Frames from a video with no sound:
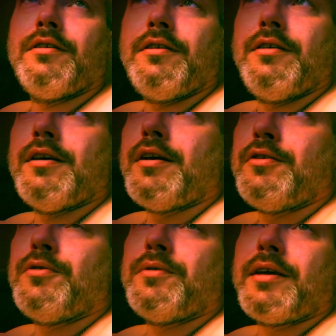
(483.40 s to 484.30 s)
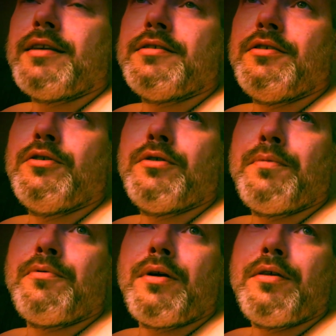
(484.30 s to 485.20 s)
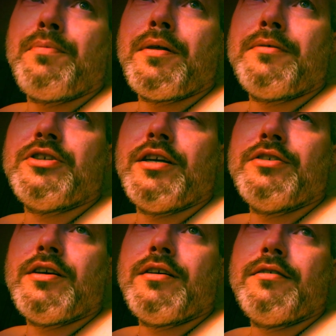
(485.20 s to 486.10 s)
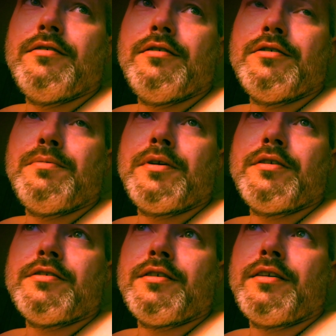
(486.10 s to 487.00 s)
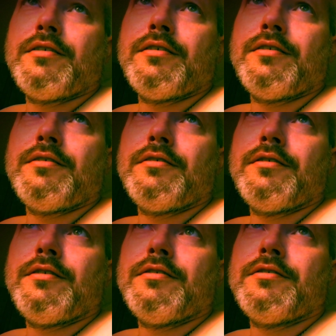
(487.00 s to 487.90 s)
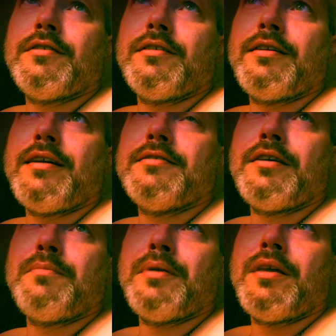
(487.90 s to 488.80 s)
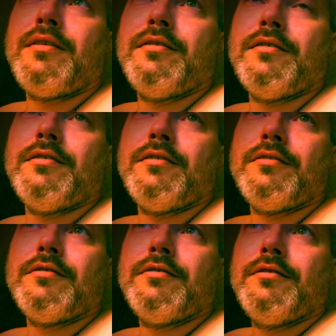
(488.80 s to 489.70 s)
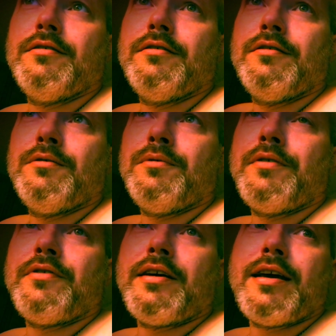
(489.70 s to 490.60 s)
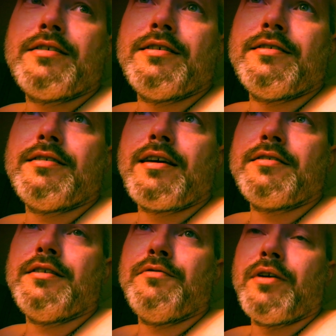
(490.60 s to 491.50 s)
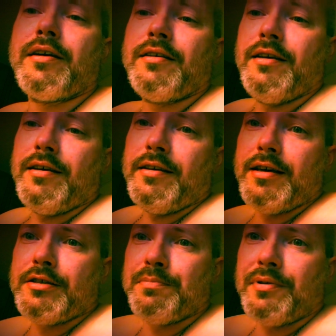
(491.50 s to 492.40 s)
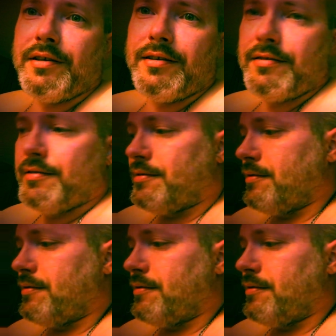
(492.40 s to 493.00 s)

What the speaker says: yeah, you know what they got? You know why they probably changed that is because guys like Ben, whenever they asked his sex, he'd write yes, please.